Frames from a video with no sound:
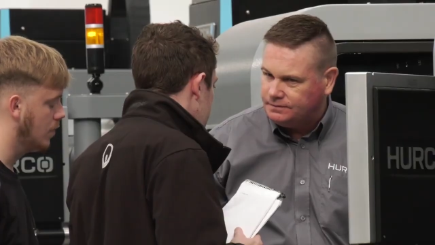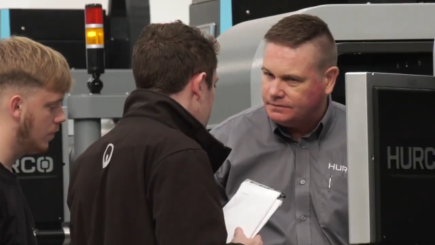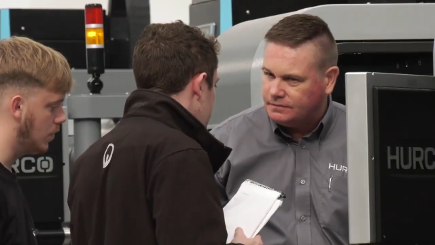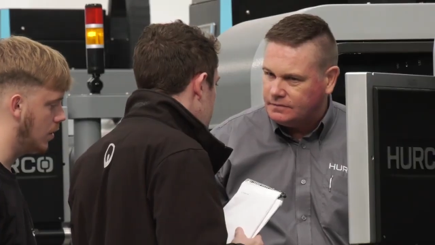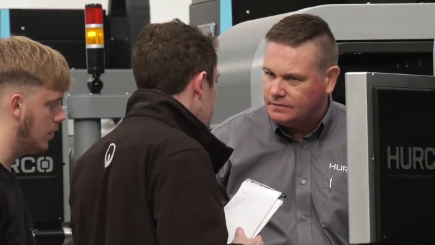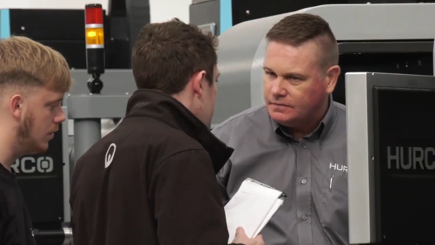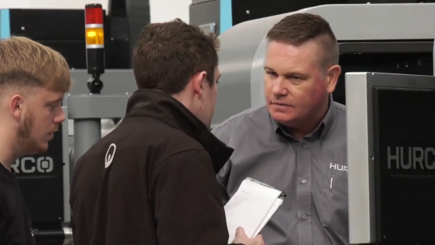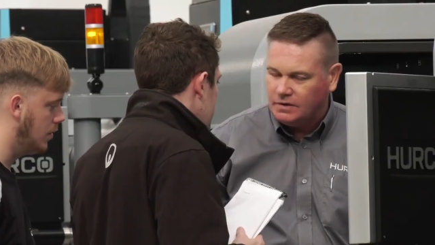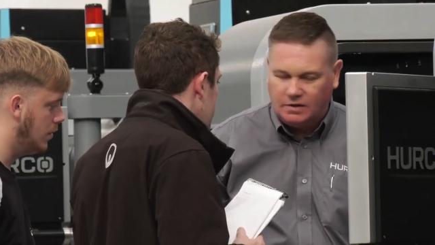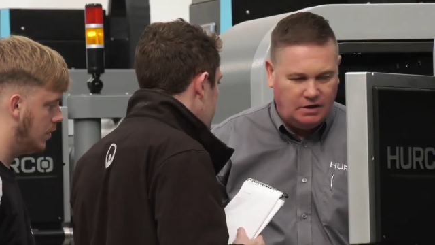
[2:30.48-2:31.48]
Speaker 1: And so
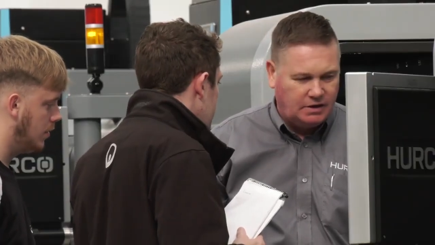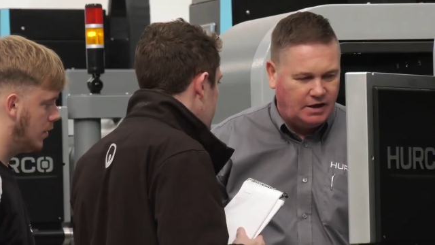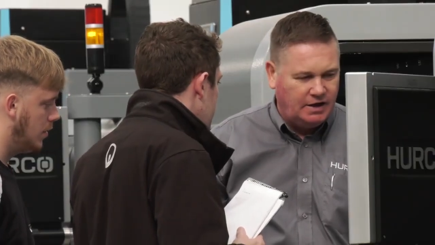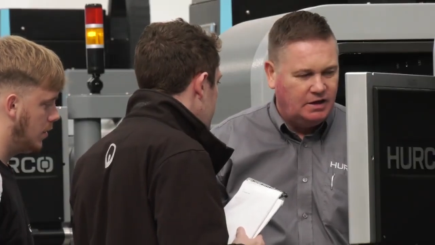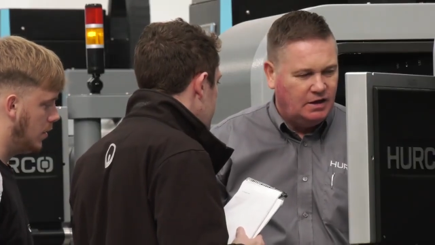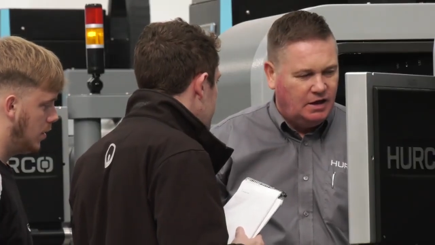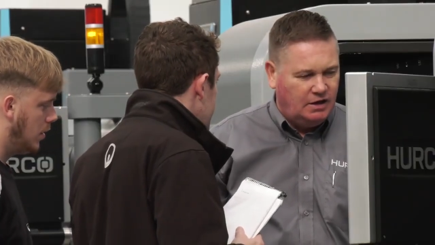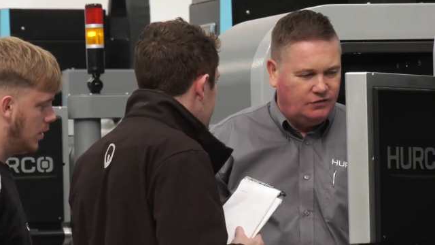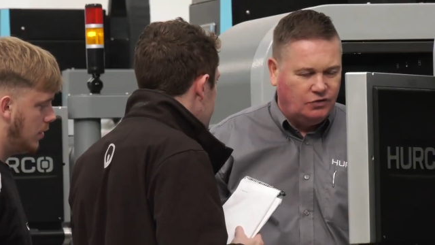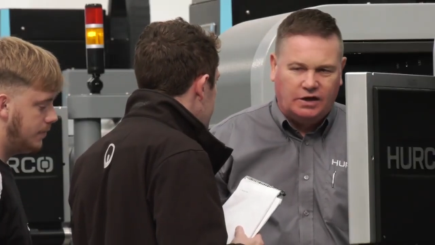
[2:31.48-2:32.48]
they are certainly
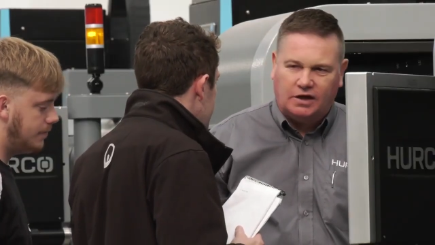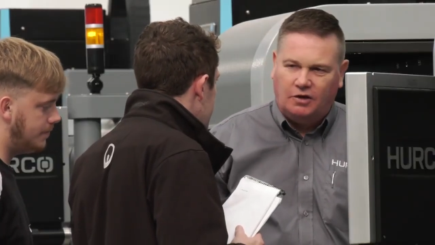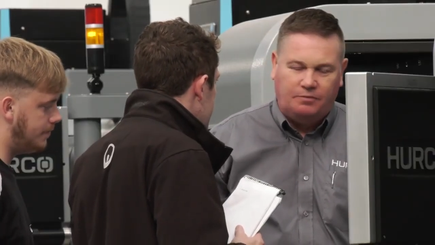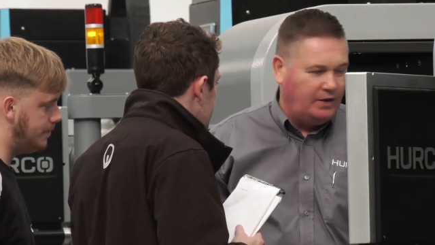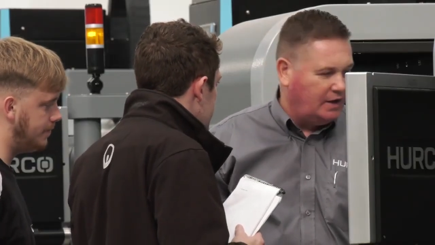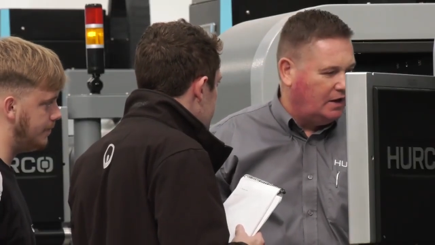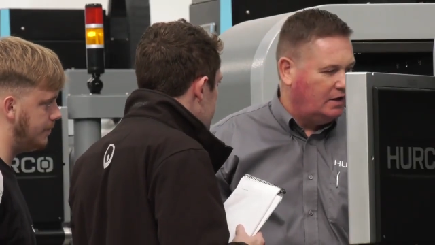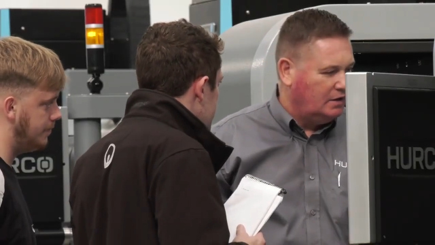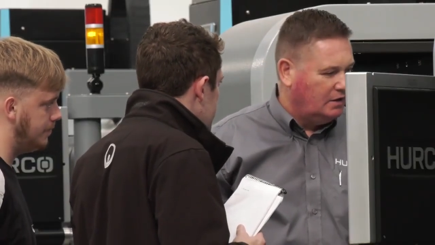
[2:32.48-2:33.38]
a, a, key driver and a key